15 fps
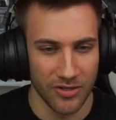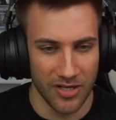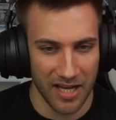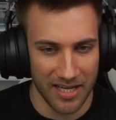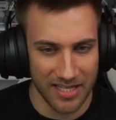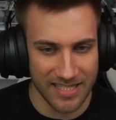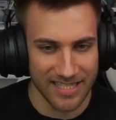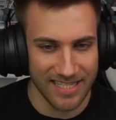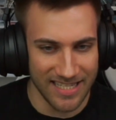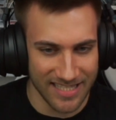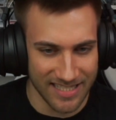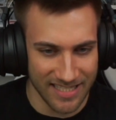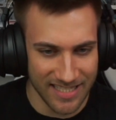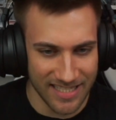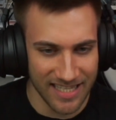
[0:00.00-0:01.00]
guys. Is
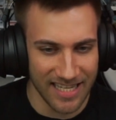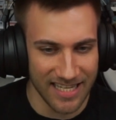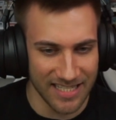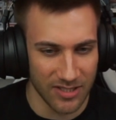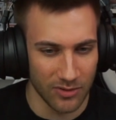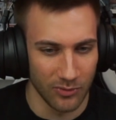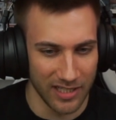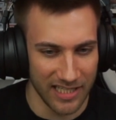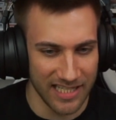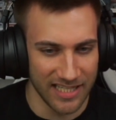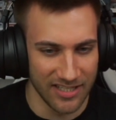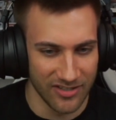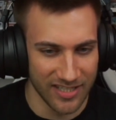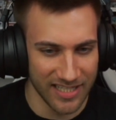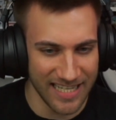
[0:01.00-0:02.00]
it? Is it really
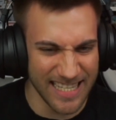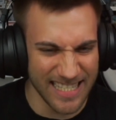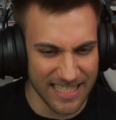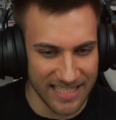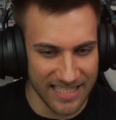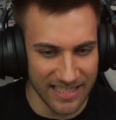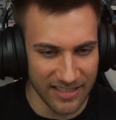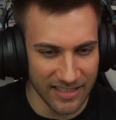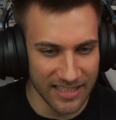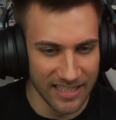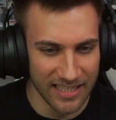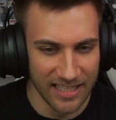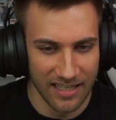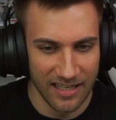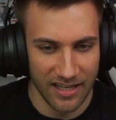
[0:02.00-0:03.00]
here? Is it here?
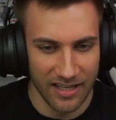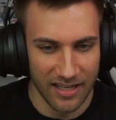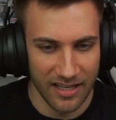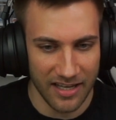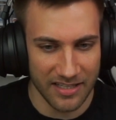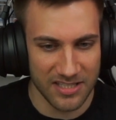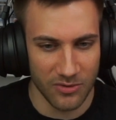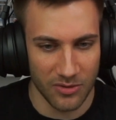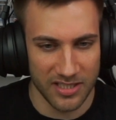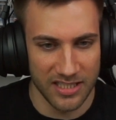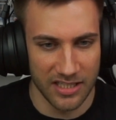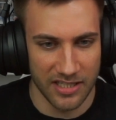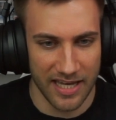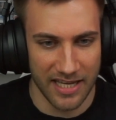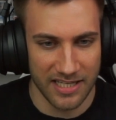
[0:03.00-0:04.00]
It's not here
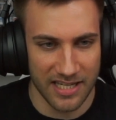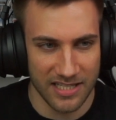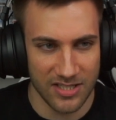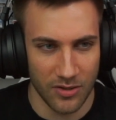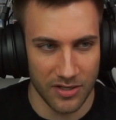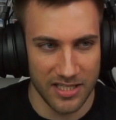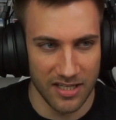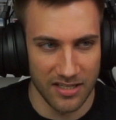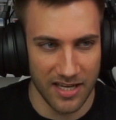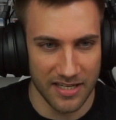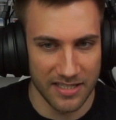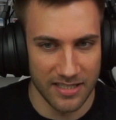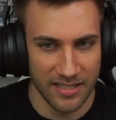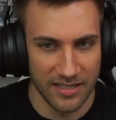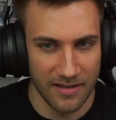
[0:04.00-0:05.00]
yet. It's not here
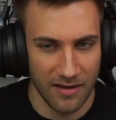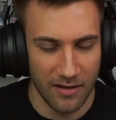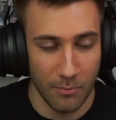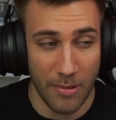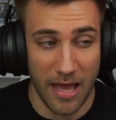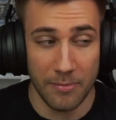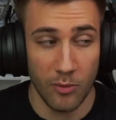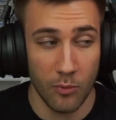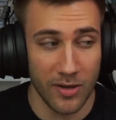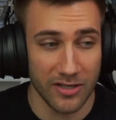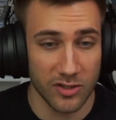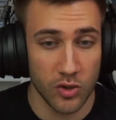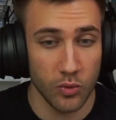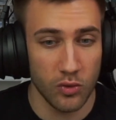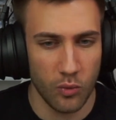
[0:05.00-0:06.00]
yet. Maybe we are
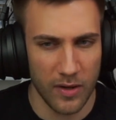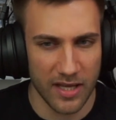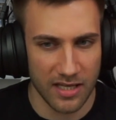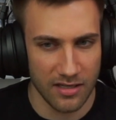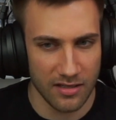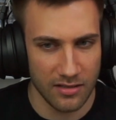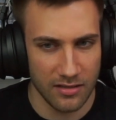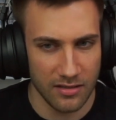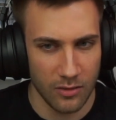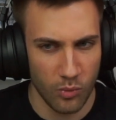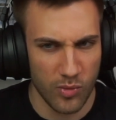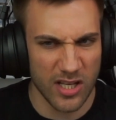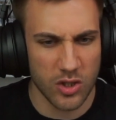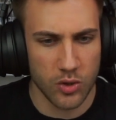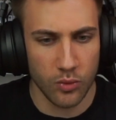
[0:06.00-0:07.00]
too quick.
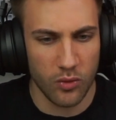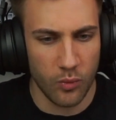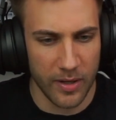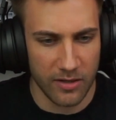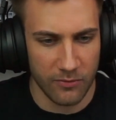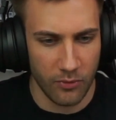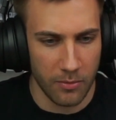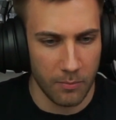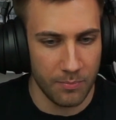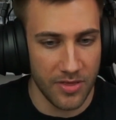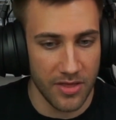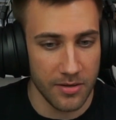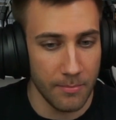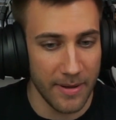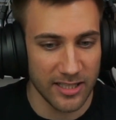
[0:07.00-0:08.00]
We are too quick for
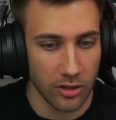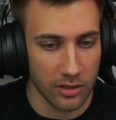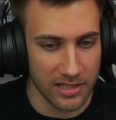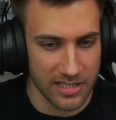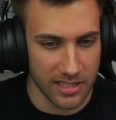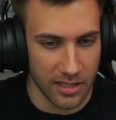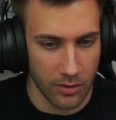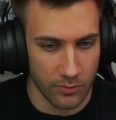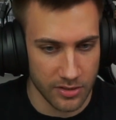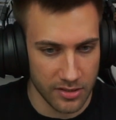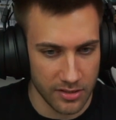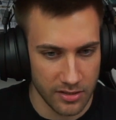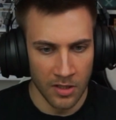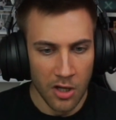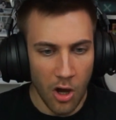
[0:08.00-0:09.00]
the McDonald's account.
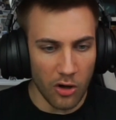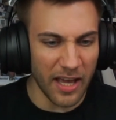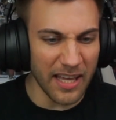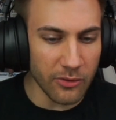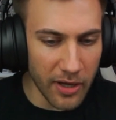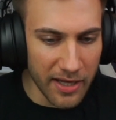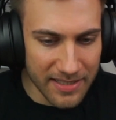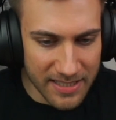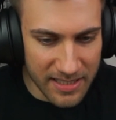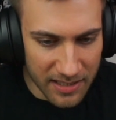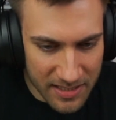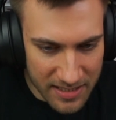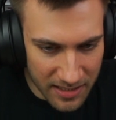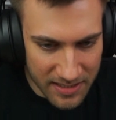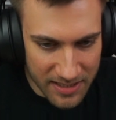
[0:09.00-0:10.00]
Okay, okay, it's here,
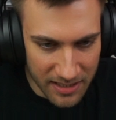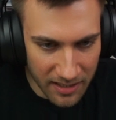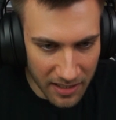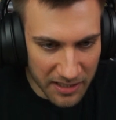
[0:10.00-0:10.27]
it's here, it's here.